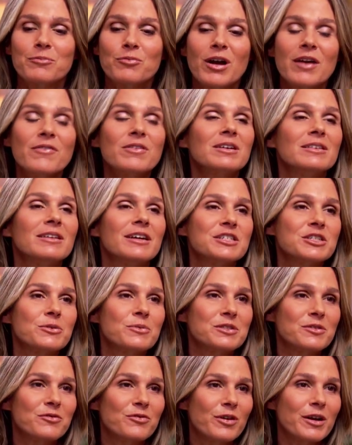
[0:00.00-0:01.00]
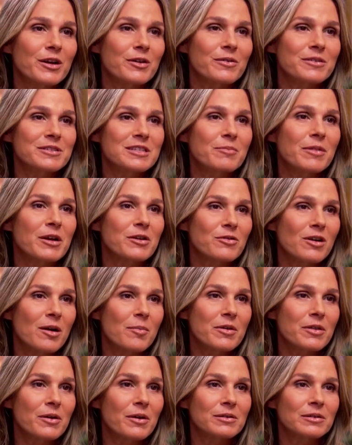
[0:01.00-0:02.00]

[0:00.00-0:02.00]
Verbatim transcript: Private Collection was a fragrance that my grandmother